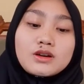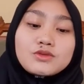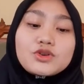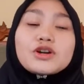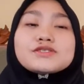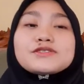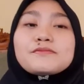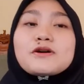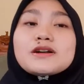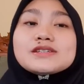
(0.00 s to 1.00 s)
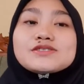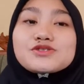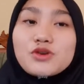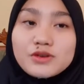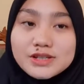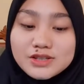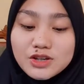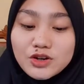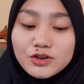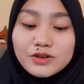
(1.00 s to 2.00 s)
There are so many stories
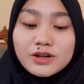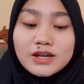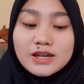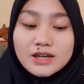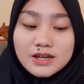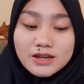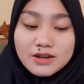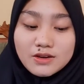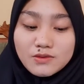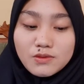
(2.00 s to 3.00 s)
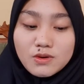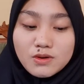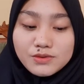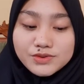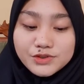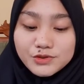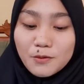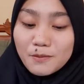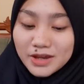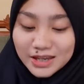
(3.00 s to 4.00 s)
here. Oh, so
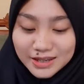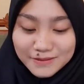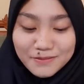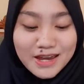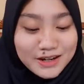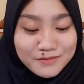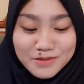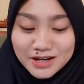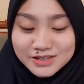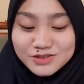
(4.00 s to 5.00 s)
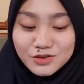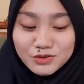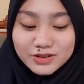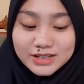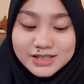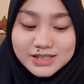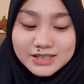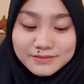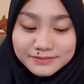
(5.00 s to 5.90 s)
many stories.